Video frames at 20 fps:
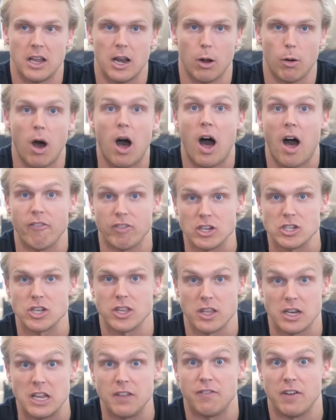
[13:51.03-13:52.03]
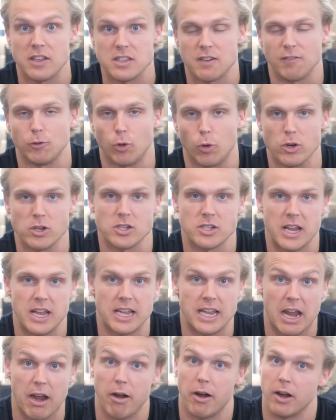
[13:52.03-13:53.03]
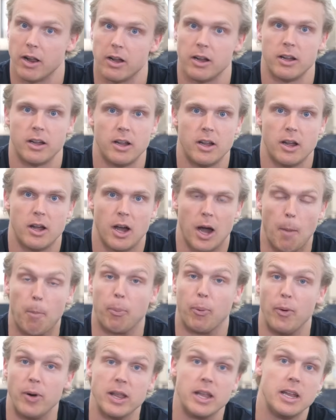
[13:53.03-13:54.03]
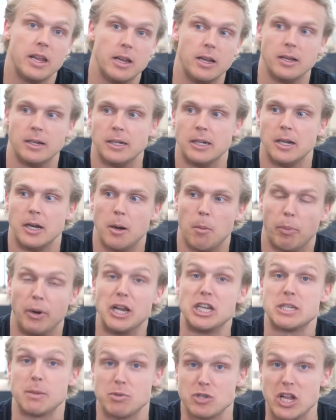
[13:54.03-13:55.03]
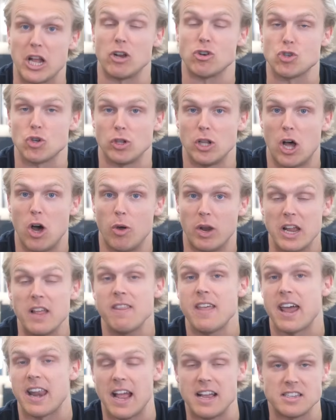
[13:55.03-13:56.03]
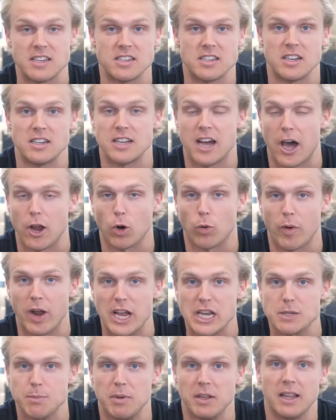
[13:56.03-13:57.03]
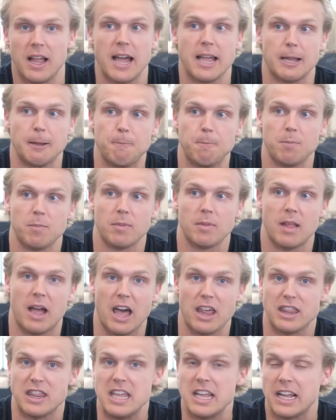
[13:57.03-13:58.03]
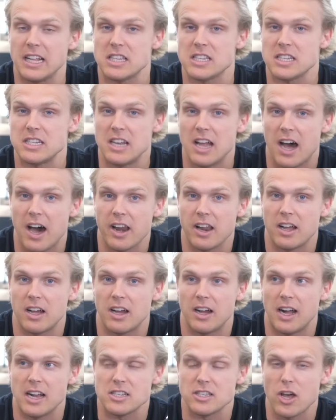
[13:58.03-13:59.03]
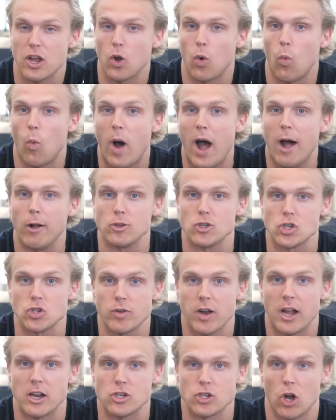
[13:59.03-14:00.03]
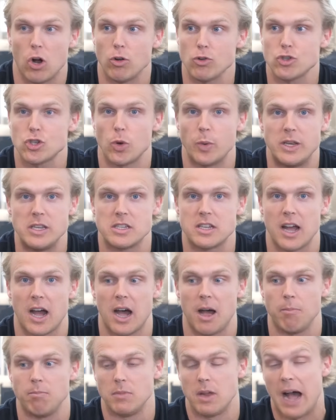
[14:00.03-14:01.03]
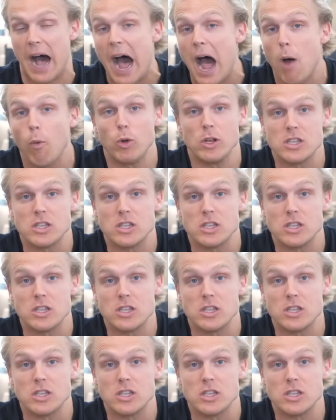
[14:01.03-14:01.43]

know, obviously the defense at Florida State carried a pretty substantial load in that ACC title race. But, like, I think it's not a wild stretch. Also, he's got, I would